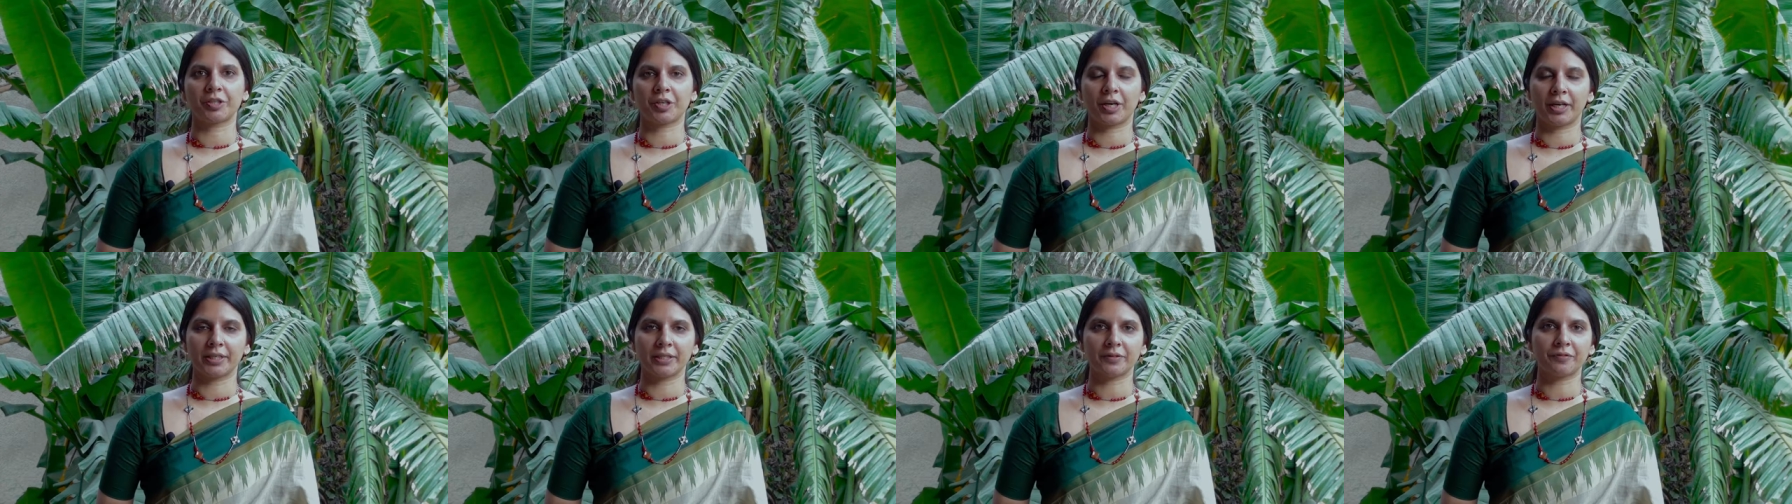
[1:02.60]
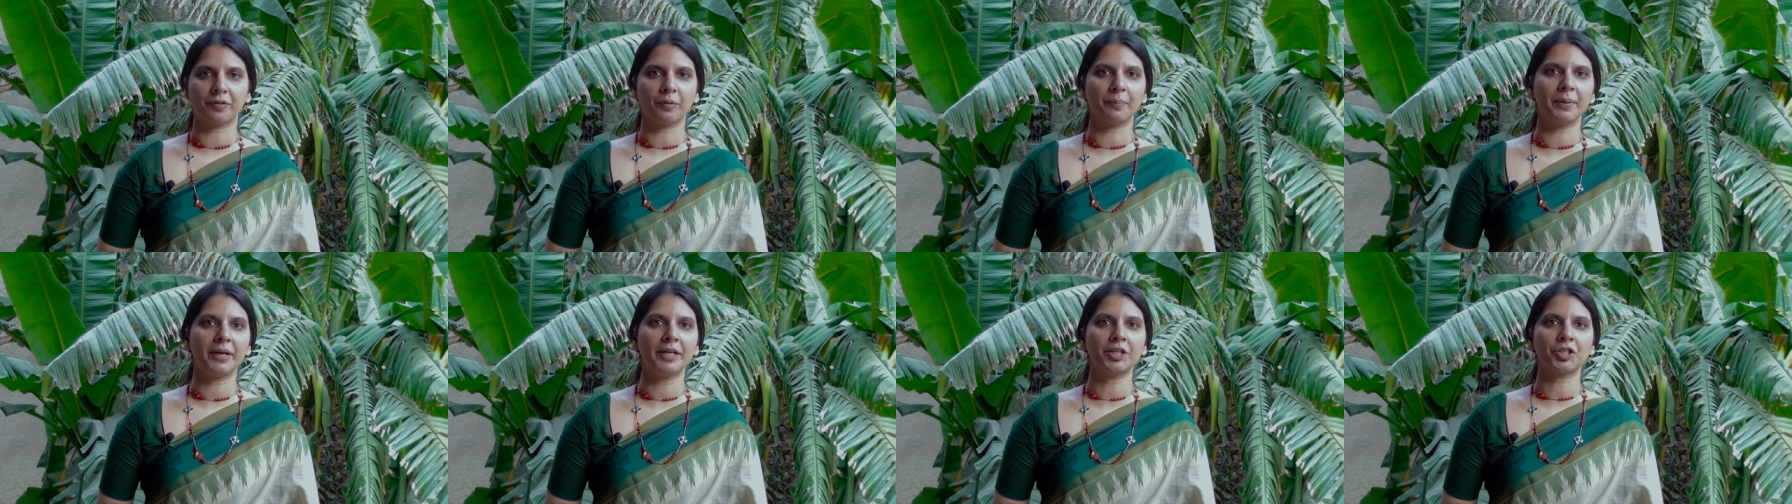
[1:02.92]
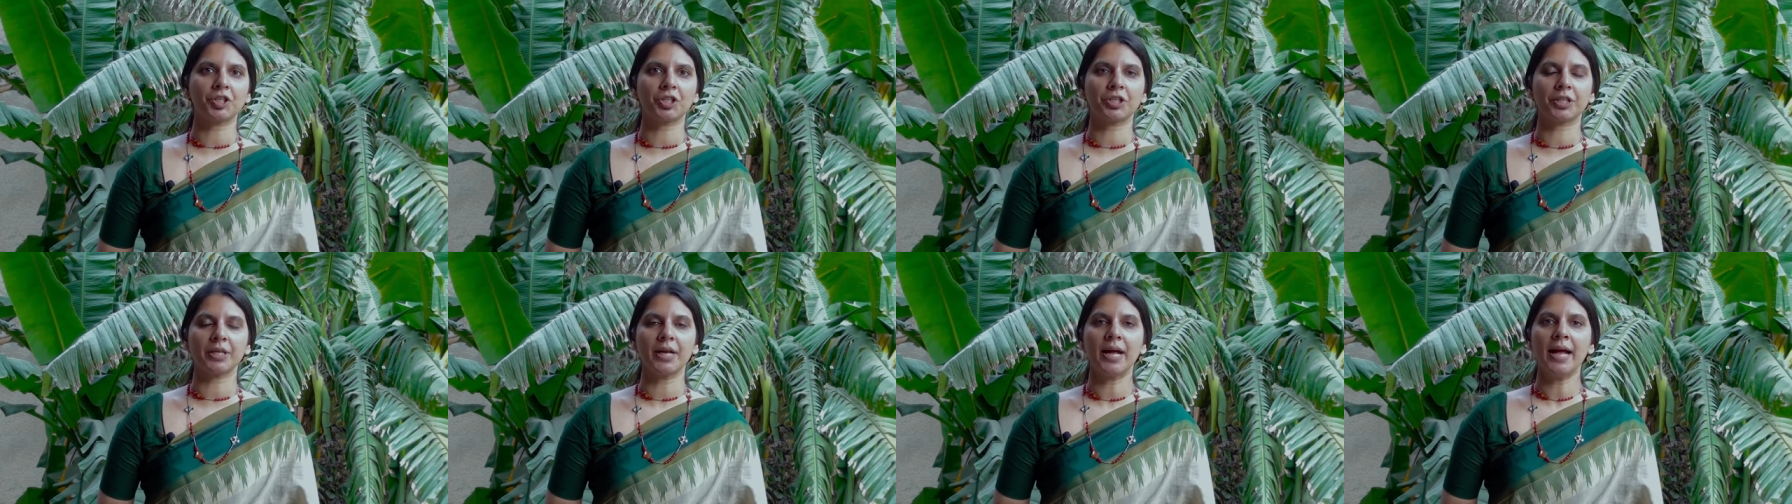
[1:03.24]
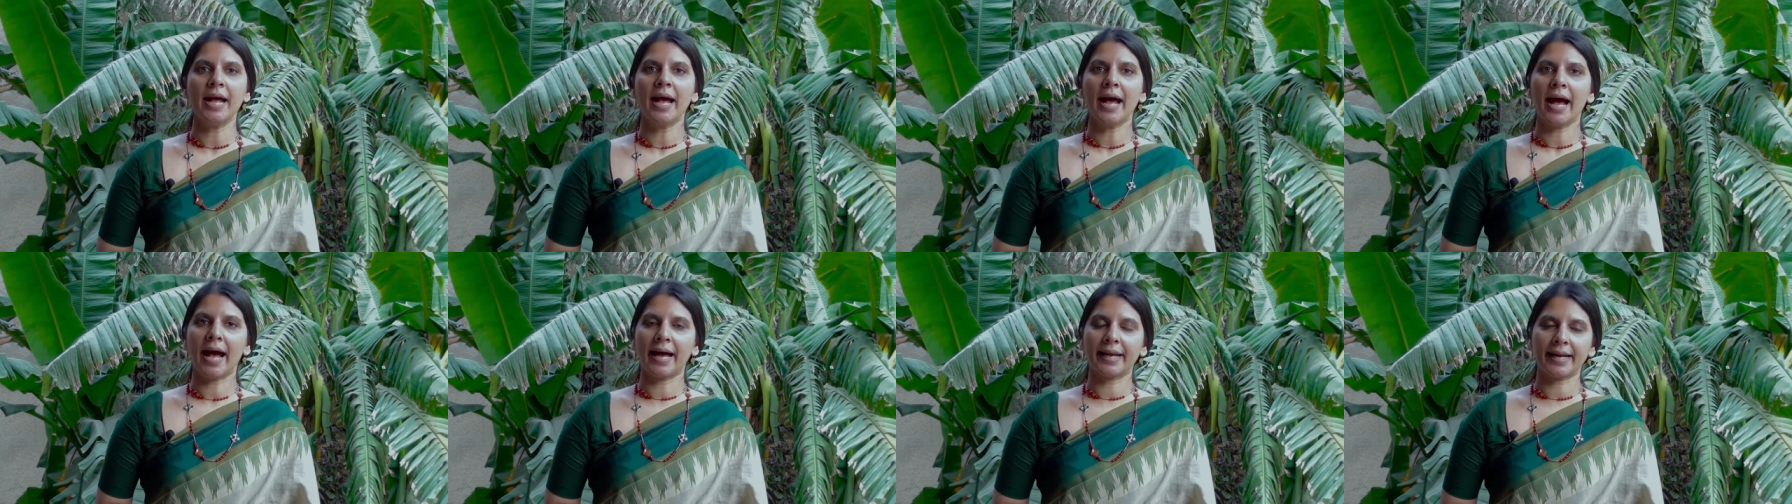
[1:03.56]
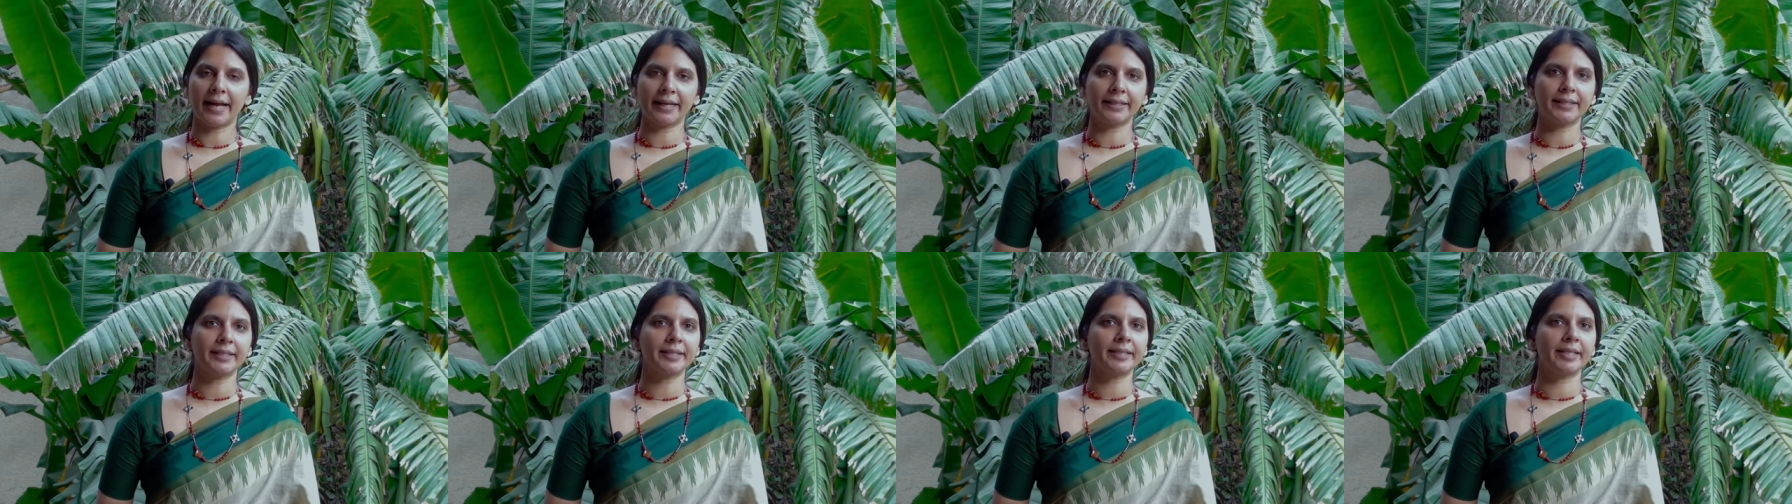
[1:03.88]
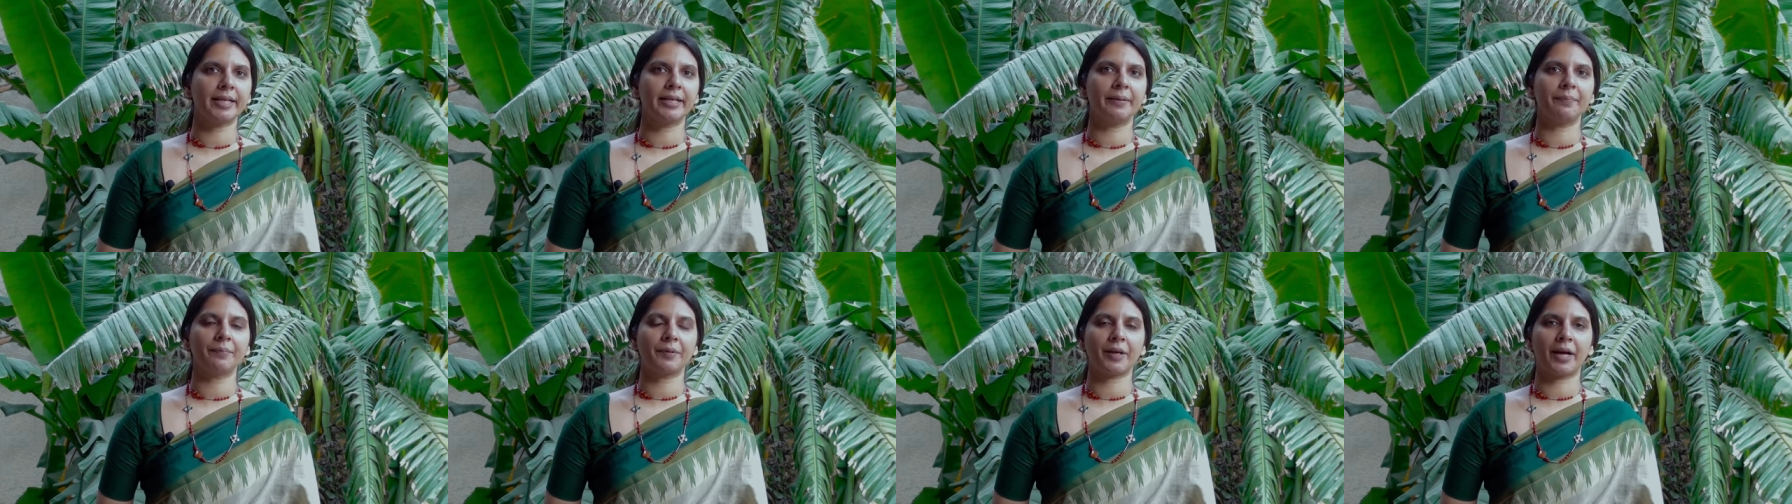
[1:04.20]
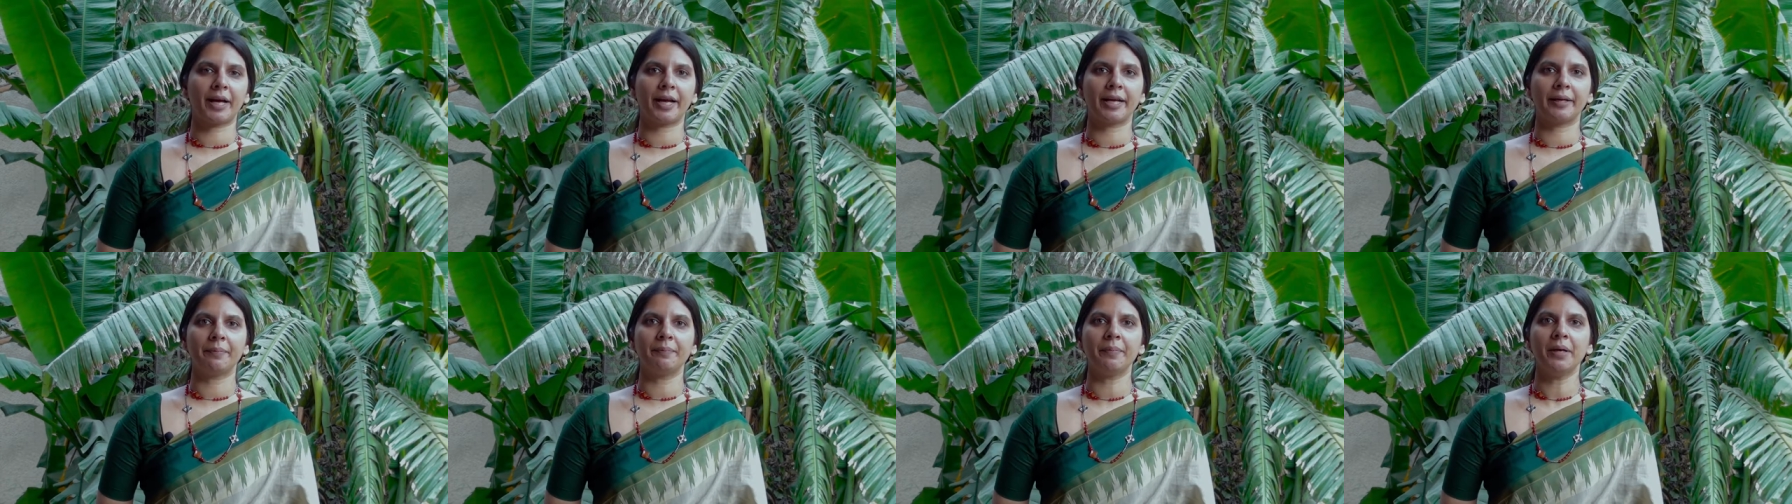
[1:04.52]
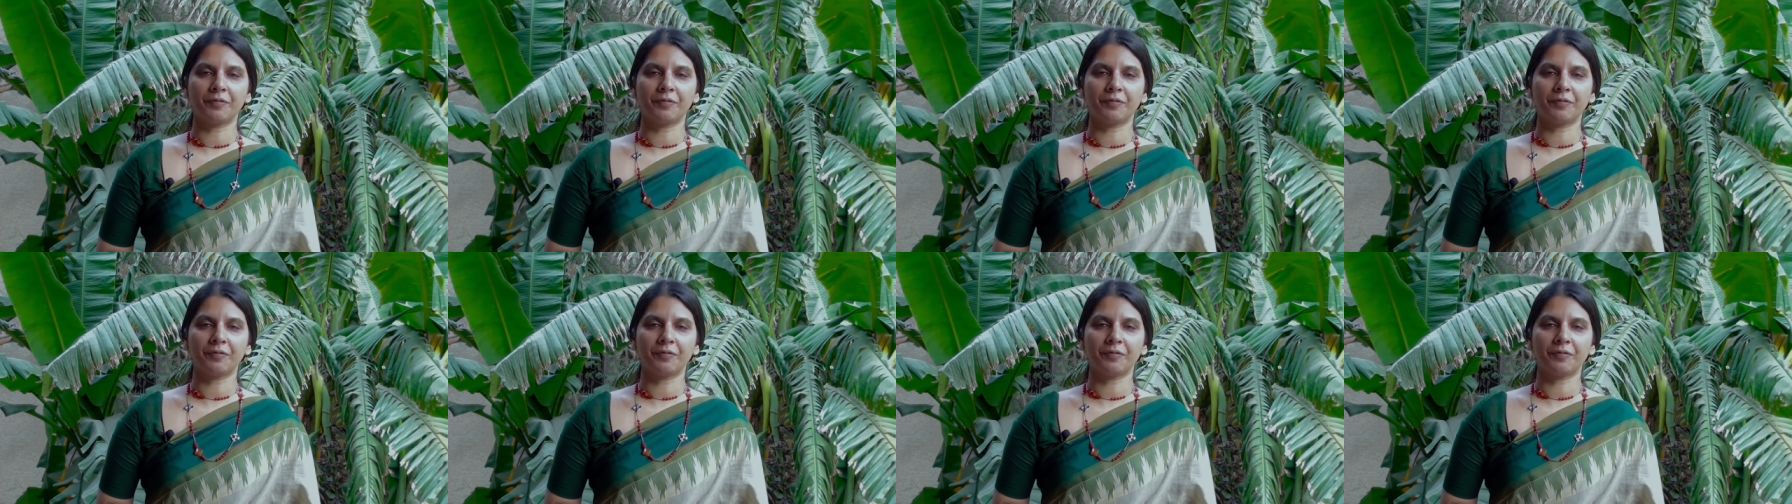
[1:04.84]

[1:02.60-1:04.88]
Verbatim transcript: transformation and at the same time